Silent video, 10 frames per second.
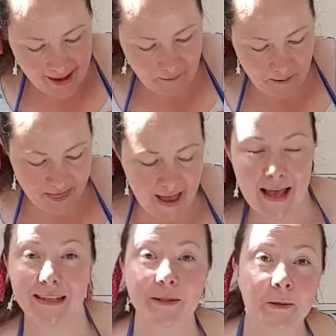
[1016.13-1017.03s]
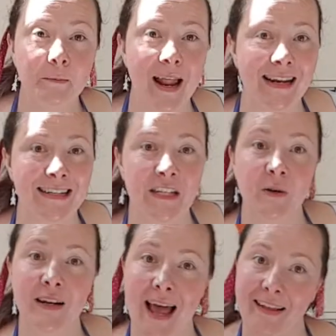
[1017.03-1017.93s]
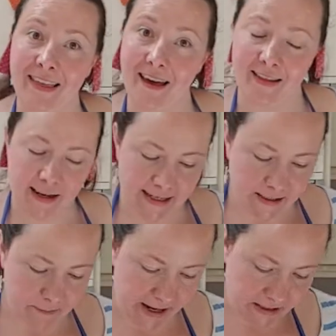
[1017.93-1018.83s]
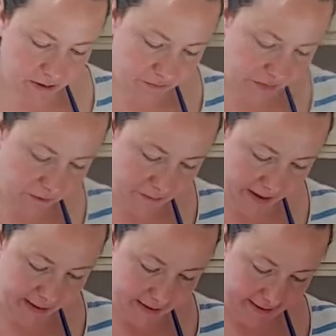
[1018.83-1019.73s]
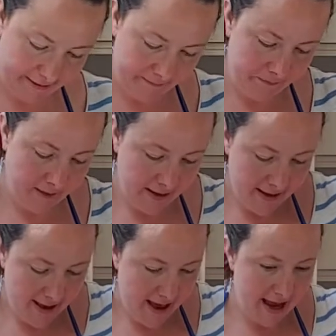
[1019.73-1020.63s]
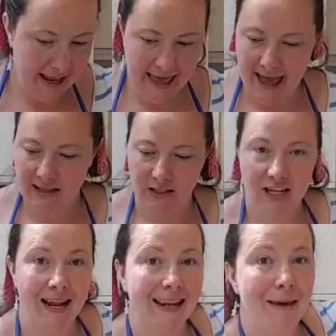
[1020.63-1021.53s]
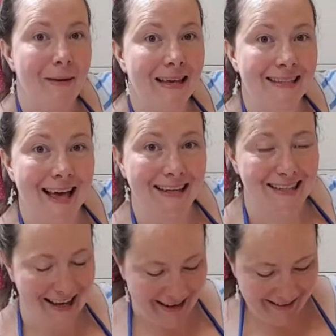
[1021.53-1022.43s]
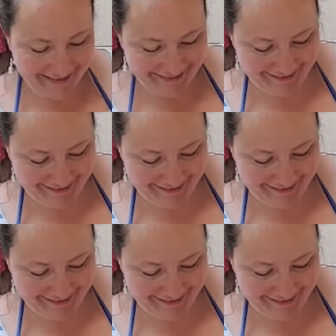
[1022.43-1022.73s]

And when that's all blended, you can add the other little bit of your milk. And again, gently mix that in.